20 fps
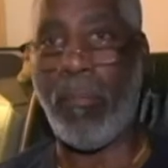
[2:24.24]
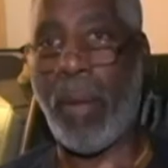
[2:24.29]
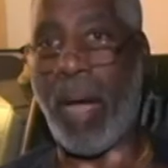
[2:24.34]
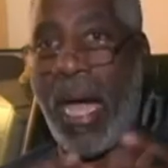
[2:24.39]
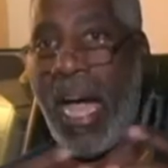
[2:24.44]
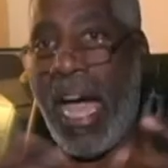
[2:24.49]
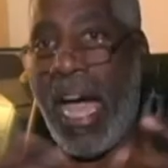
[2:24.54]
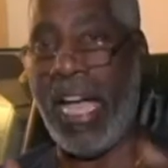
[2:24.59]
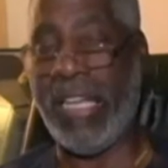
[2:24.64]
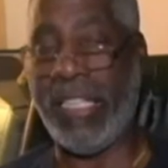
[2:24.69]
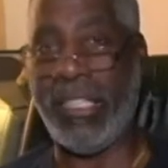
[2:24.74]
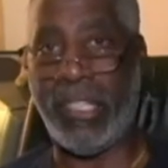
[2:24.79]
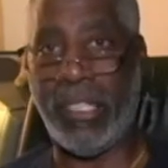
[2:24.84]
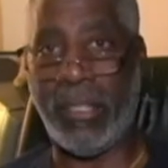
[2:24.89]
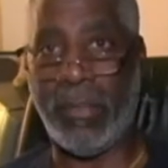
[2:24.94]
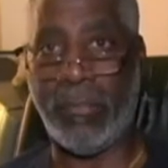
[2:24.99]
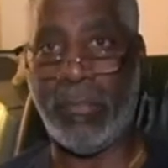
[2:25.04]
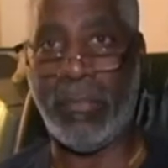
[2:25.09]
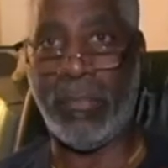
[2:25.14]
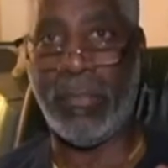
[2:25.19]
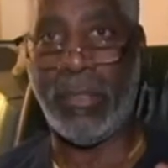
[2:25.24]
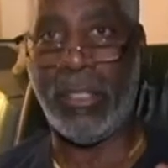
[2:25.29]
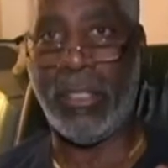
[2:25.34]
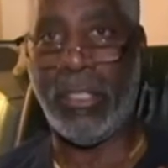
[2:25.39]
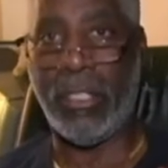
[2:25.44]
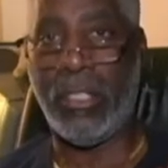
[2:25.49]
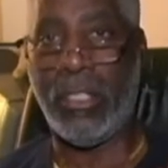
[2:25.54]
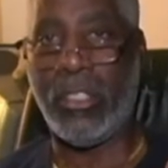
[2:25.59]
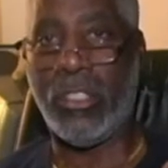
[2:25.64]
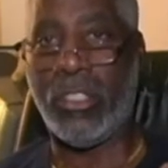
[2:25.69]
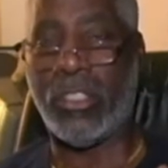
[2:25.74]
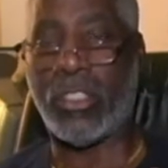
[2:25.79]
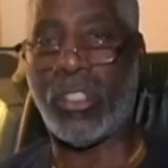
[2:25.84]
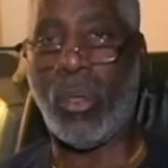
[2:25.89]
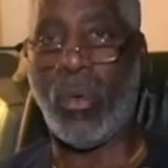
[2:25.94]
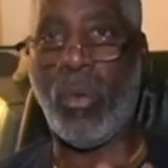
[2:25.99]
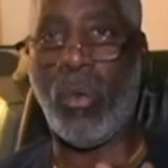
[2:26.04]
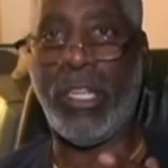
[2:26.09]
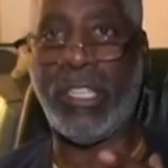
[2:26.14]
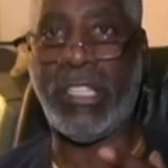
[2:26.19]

behind them. So what